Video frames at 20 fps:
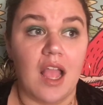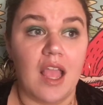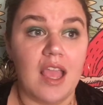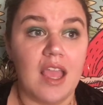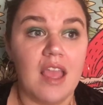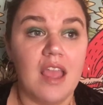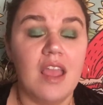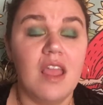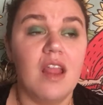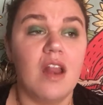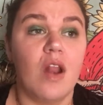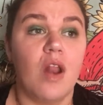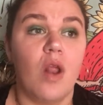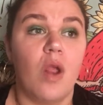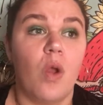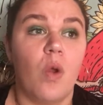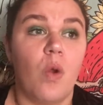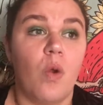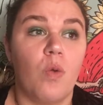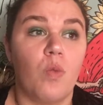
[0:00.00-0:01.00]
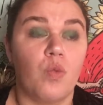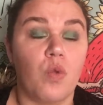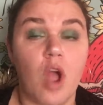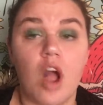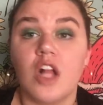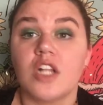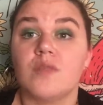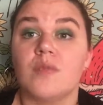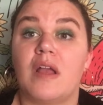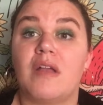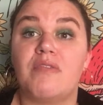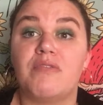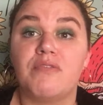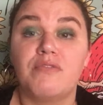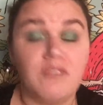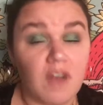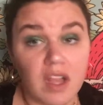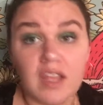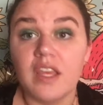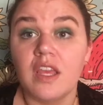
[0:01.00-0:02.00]
it rocked my
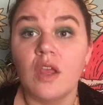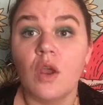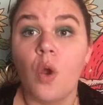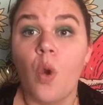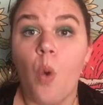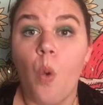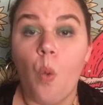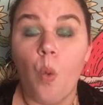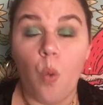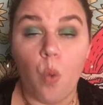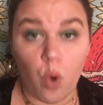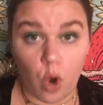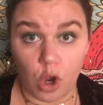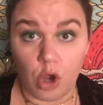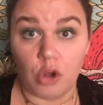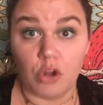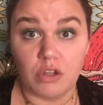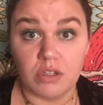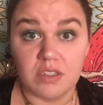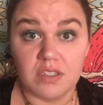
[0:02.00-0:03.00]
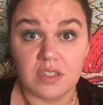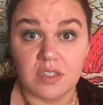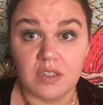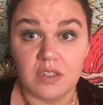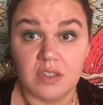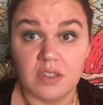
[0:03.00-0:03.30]
fucking world.